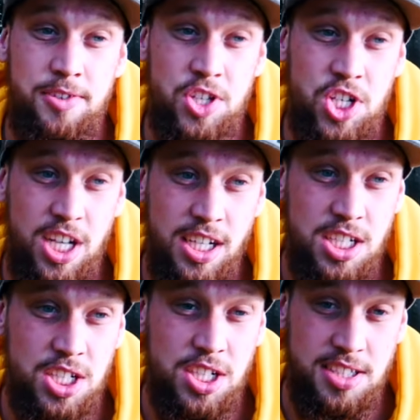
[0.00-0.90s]

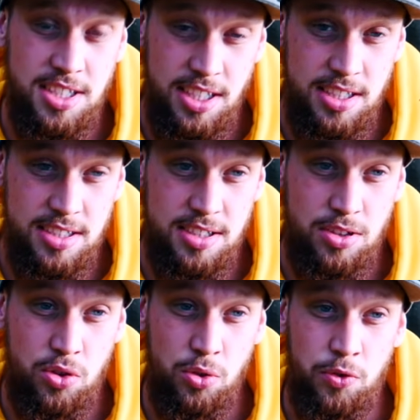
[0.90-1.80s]
changed the seats
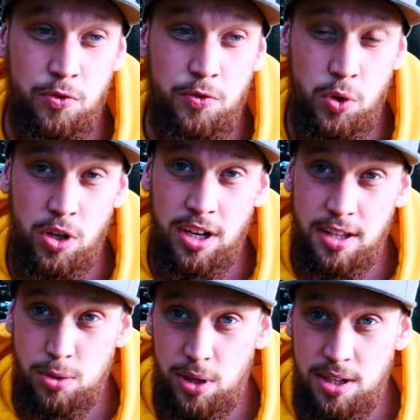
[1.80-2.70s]
to full
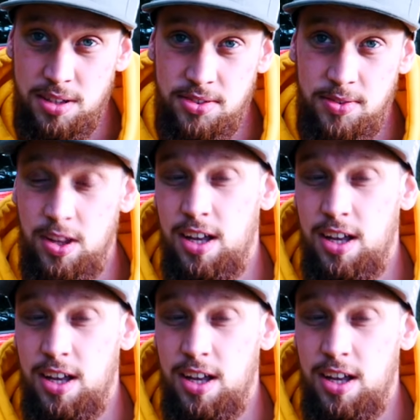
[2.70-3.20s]
leather ones.